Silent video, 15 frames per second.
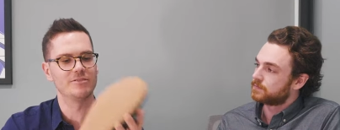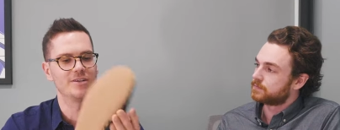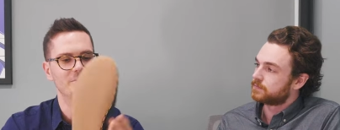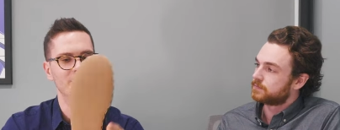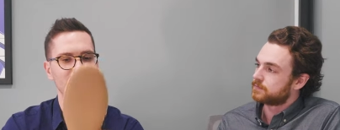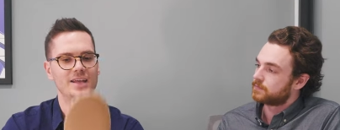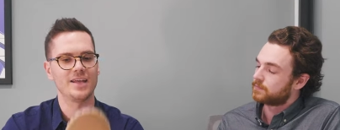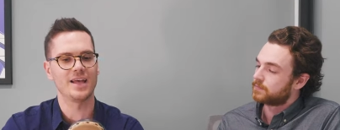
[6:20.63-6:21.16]

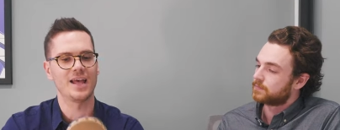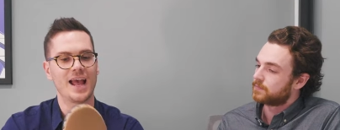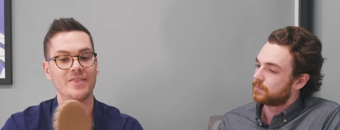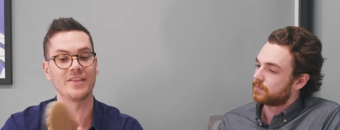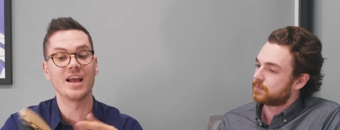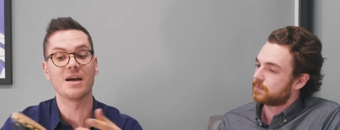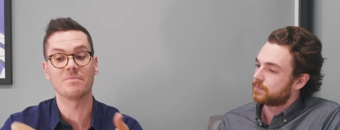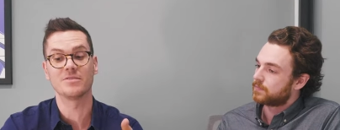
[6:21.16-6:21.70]
Speaker 1: grip here,
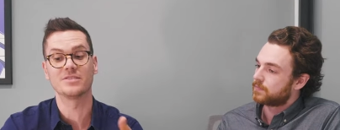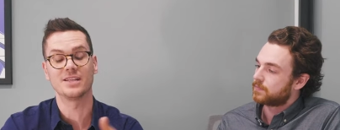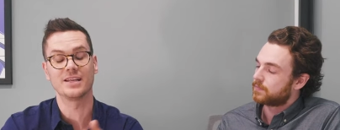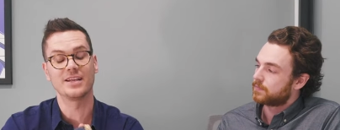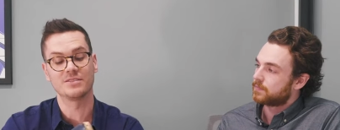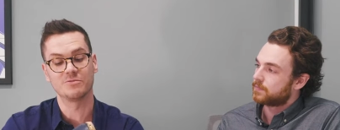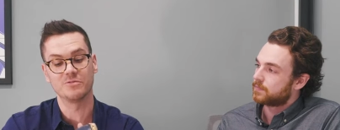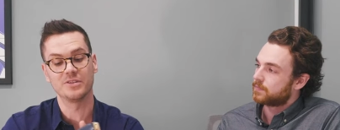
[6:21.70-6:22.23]
and the upper is
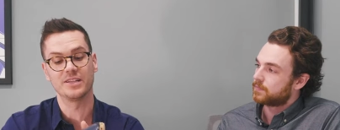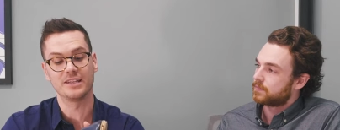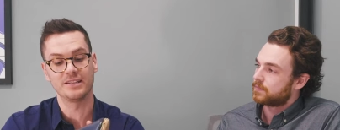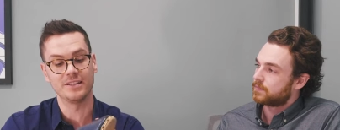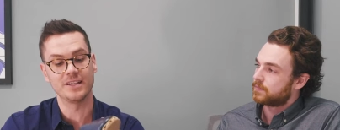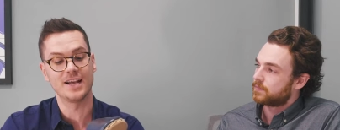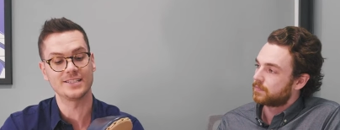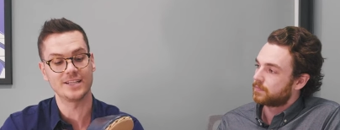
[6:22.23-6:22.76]
like it's
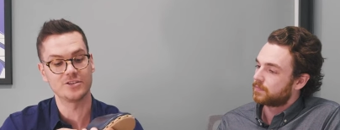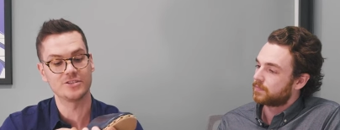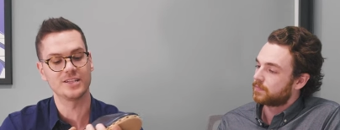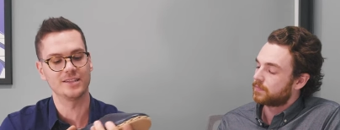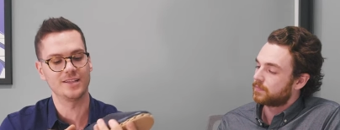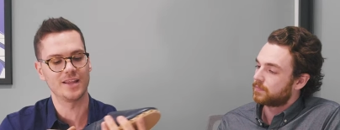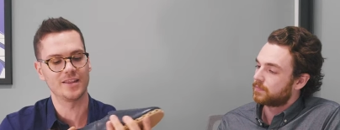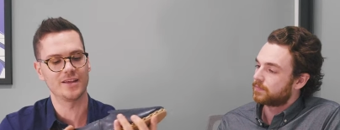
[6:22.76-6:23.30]
really nice,
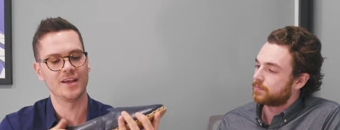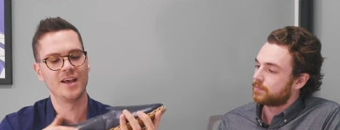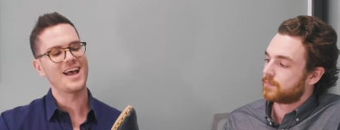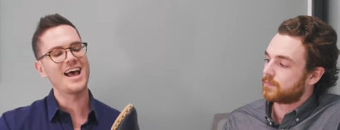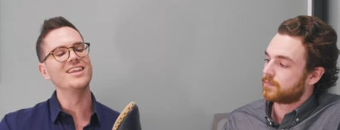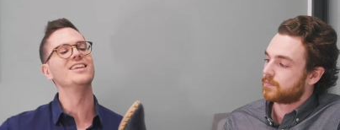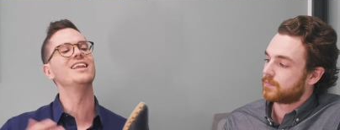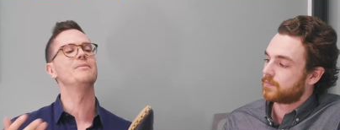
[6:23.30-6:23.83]
interesting leather,
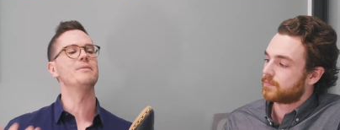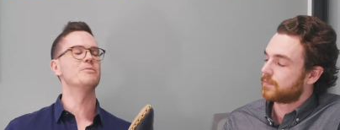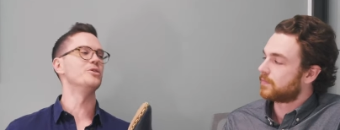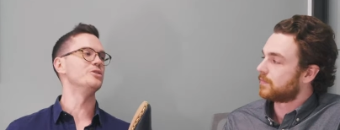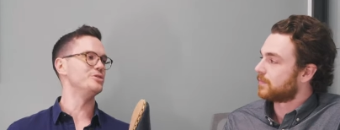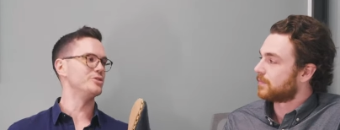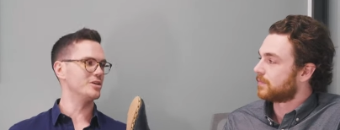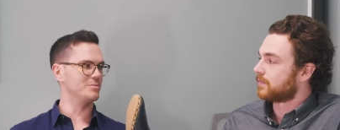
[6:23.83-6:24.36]
a little bit
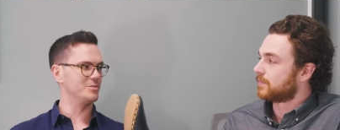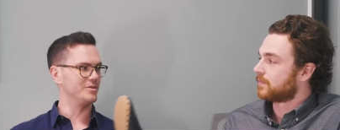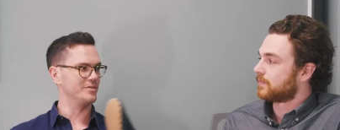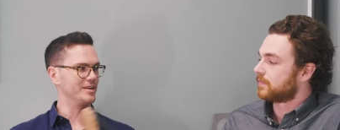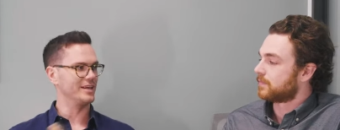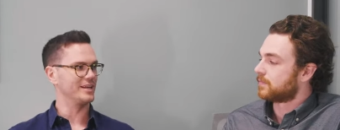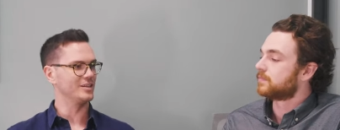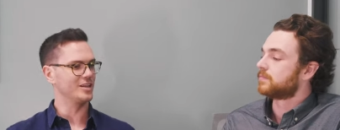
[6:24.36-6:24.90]
more durable
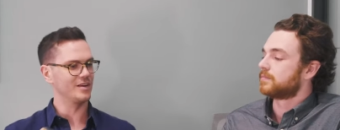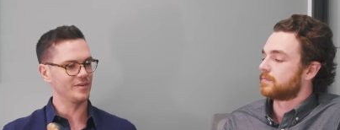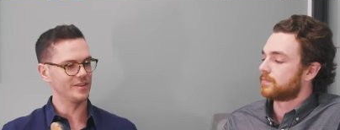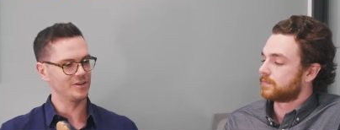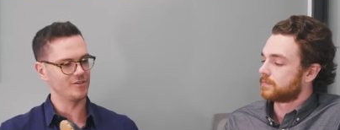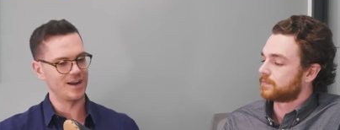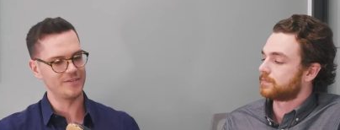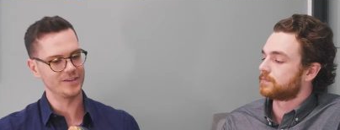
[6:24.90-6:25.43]
than like a lot of
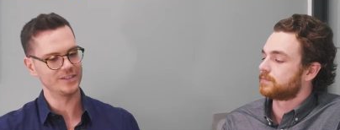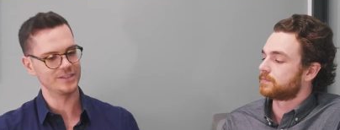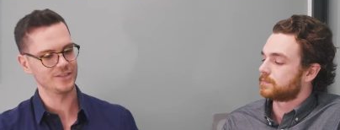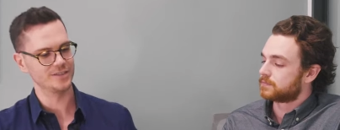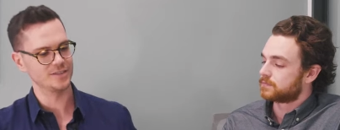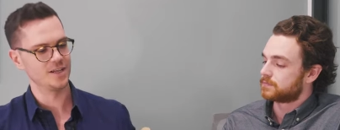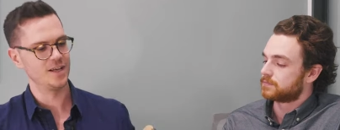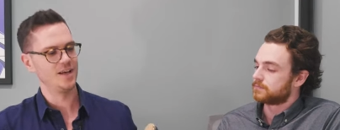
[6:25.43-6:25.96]
other driving
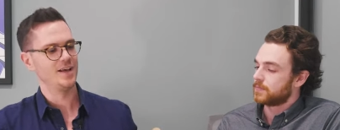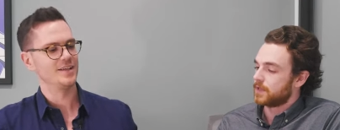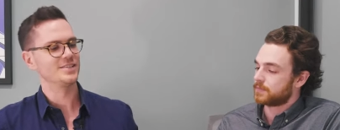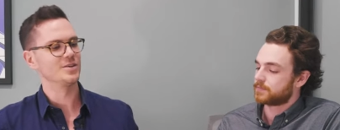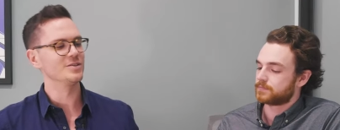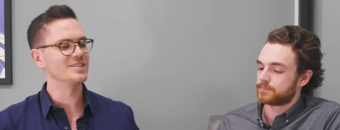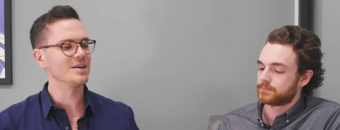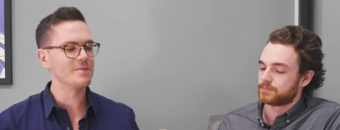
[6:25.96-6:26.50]
shoes. Yeah.
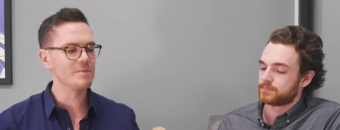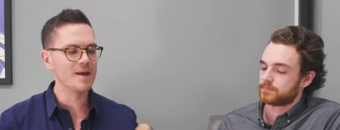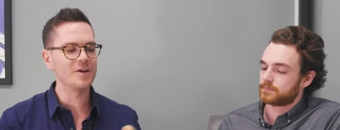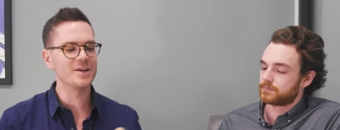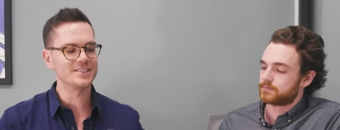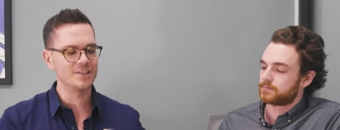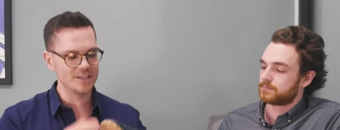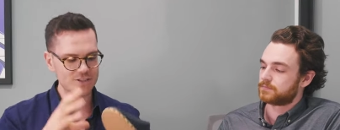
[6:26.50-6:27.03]
So some people might
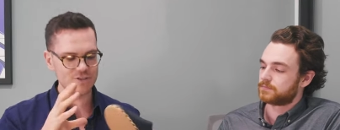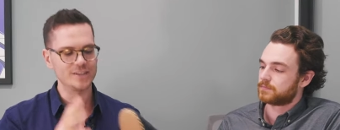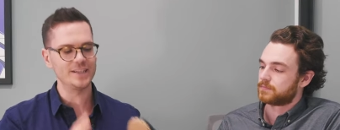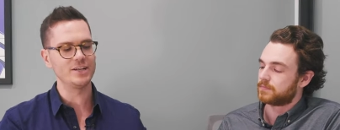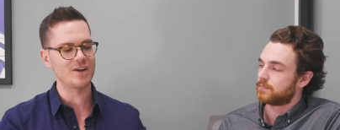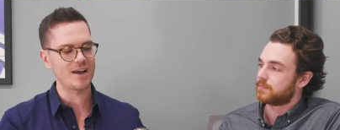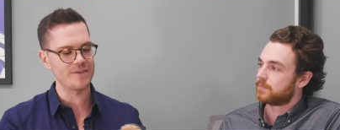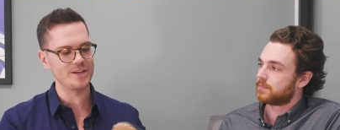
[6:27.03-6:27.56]
not consider it
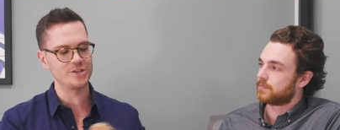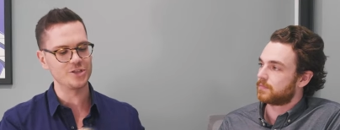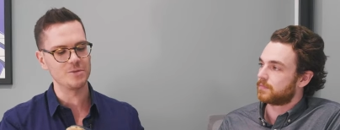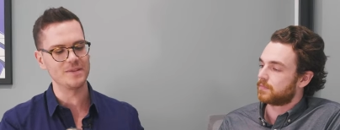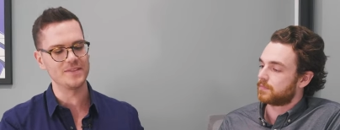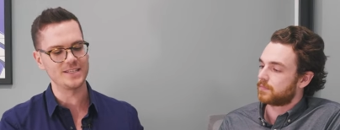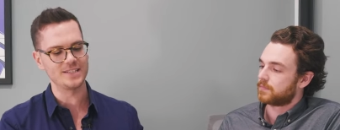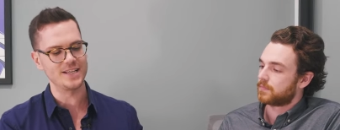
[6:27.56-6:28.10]
strictly a driving
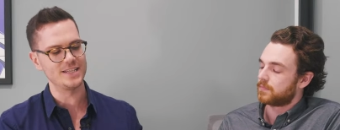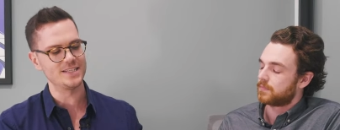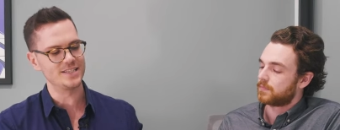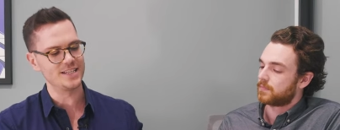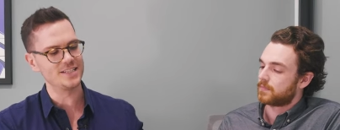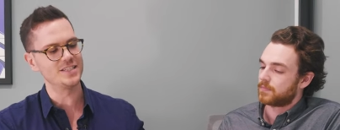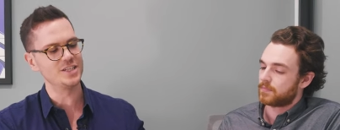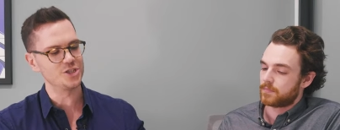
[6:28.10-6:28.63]
shoe, but this is
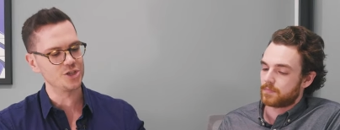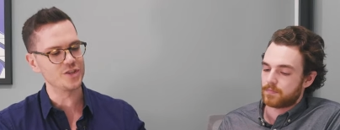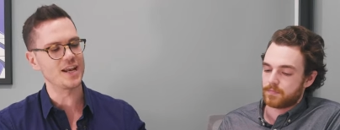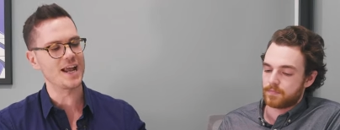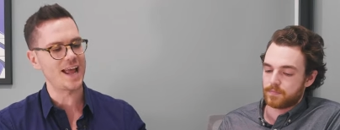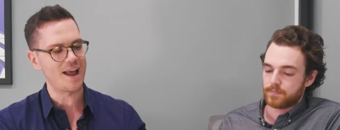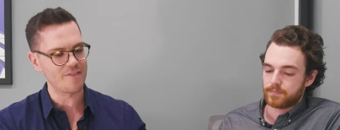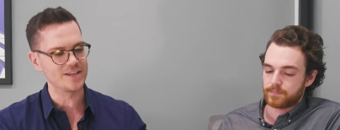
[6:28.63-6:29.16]
this is the shoe
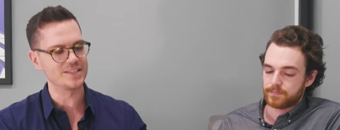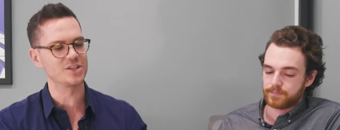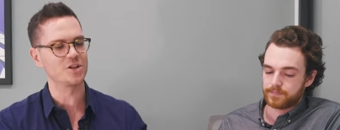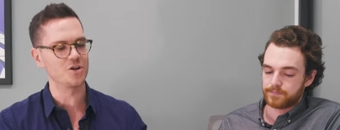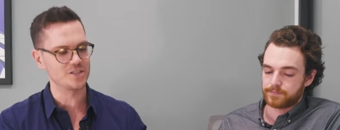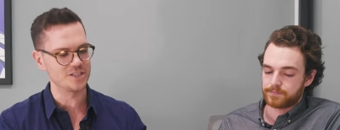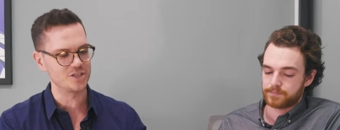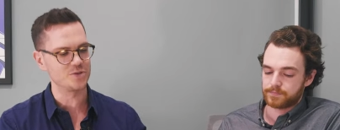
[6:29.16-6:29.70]
that I have that is the
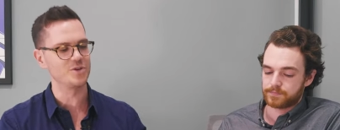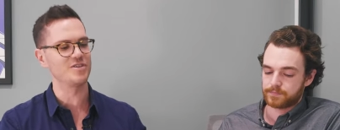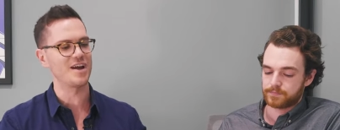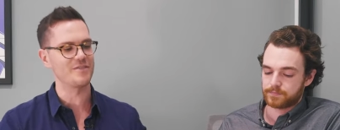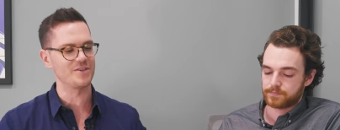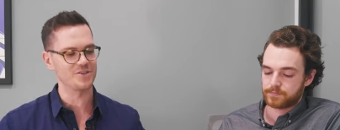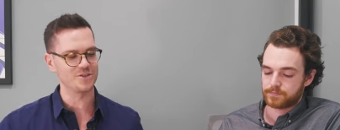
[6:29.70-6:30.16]
closest to a driving